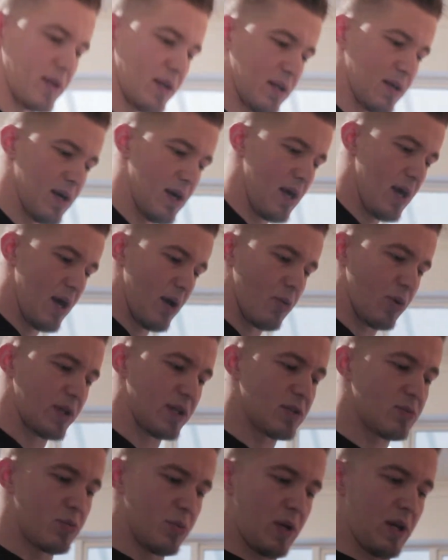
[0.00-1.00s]
it. When
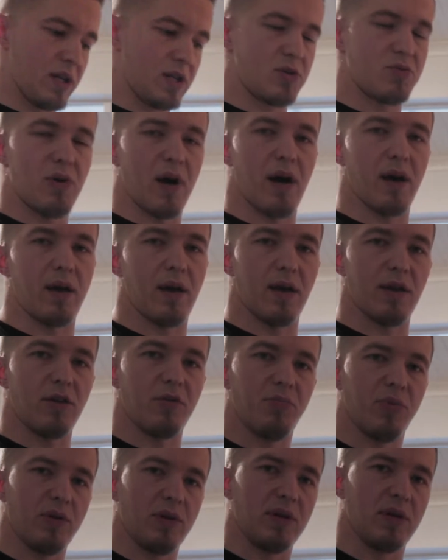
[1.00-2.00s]
it's really dry and you
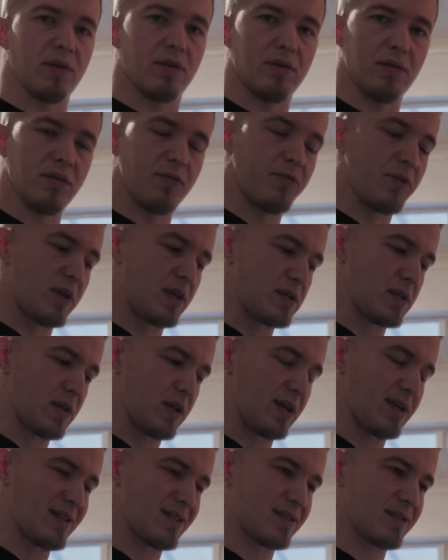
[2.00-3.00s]
put it into the freezer,
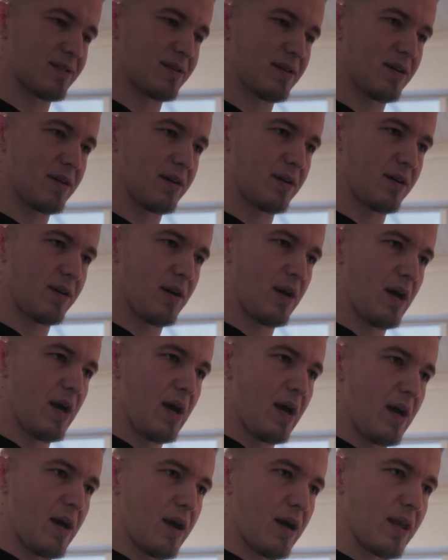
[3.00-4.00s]
it
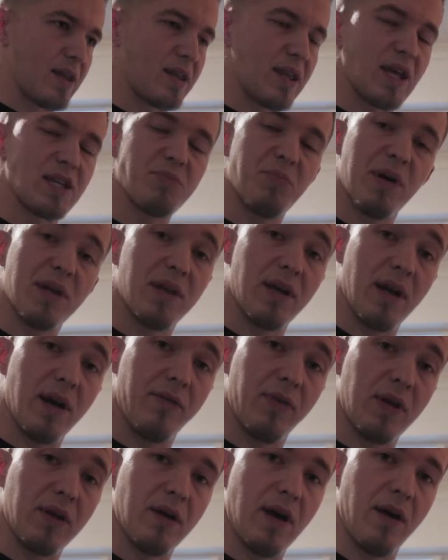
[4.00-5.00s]
tastes better
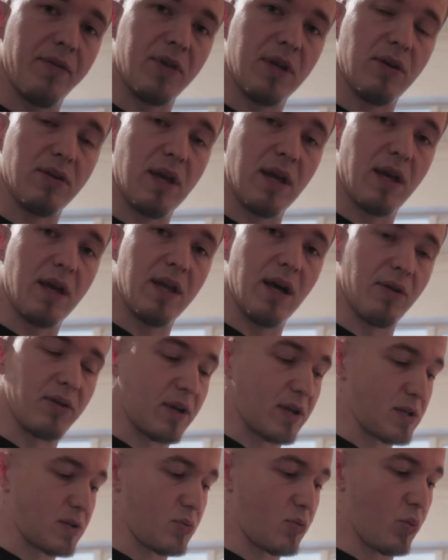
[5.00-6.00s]
after you take it out,
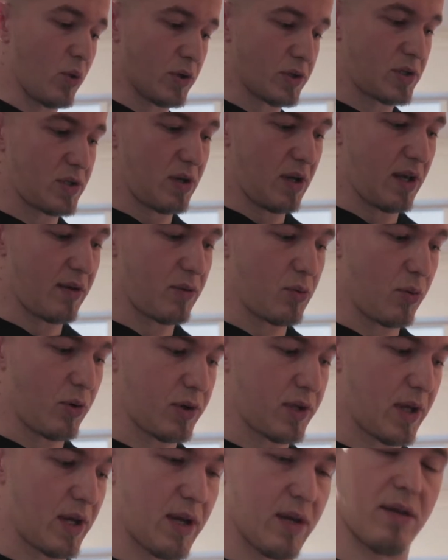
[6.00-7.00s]
because once you leave the
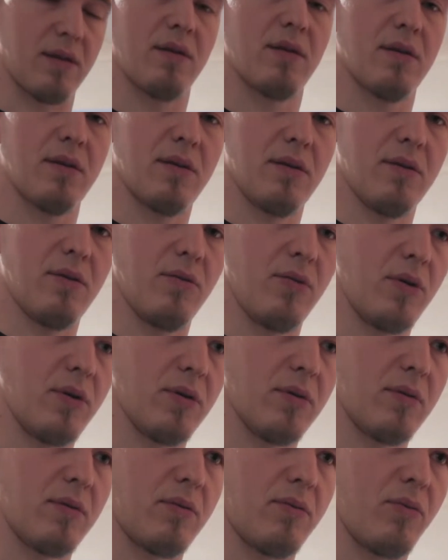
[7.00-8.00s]
water in,
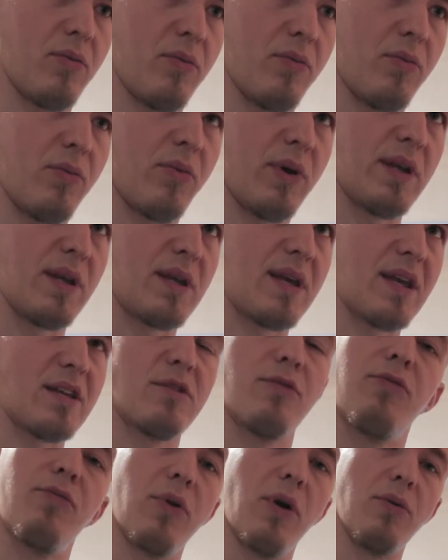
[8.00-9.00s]
when it gets
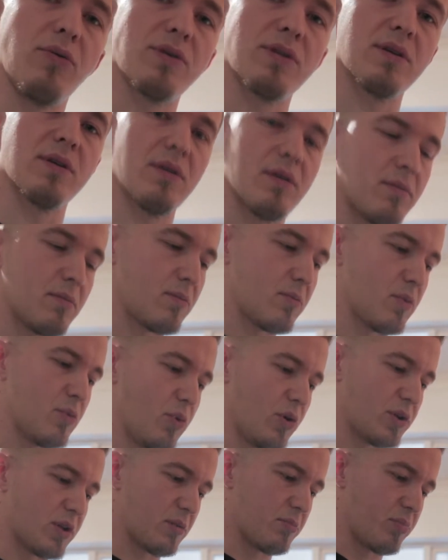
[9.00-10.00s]
frozen, the
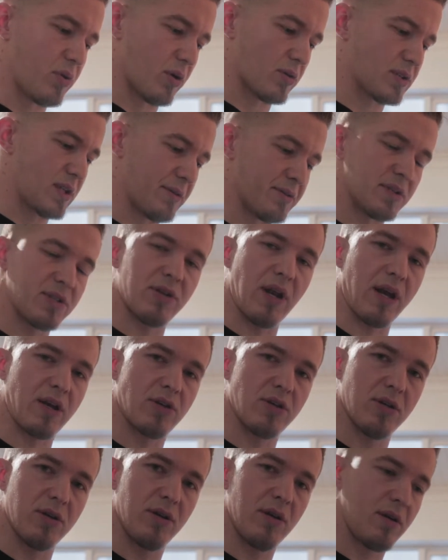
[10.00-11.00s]
water breaks down the
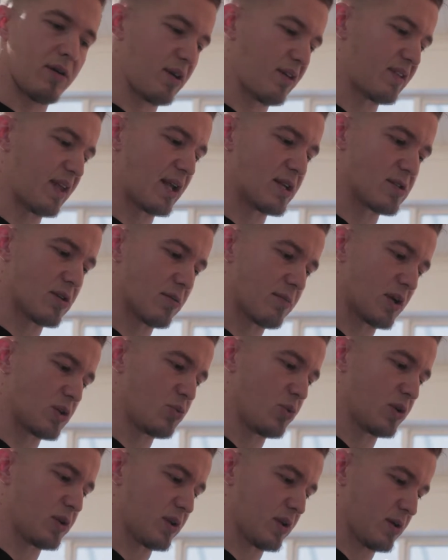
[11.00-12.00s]
structure. If there is not much
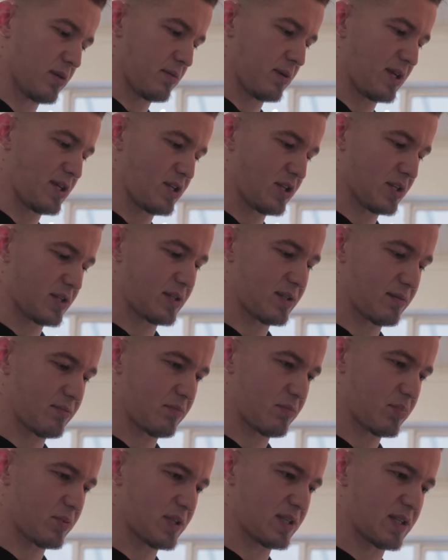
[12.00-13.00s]
water, it's just
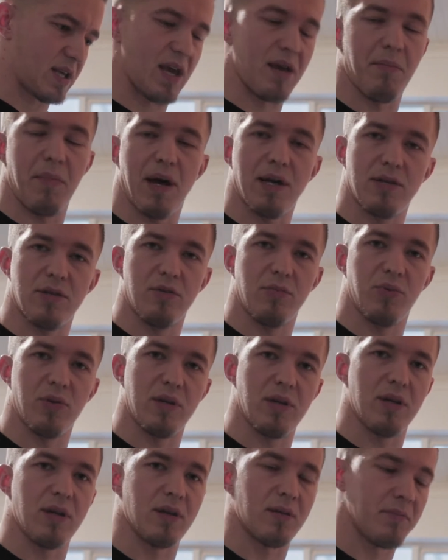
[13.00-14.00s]
same as you put
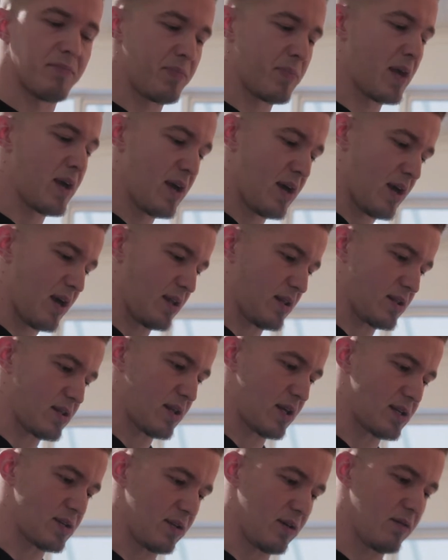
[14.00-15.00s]
it in, and it
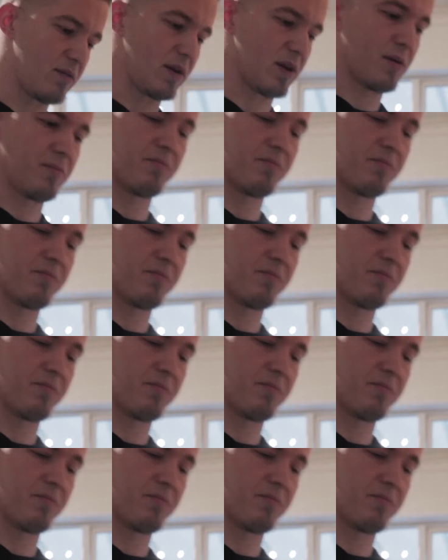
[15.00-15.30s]
tastes lovely.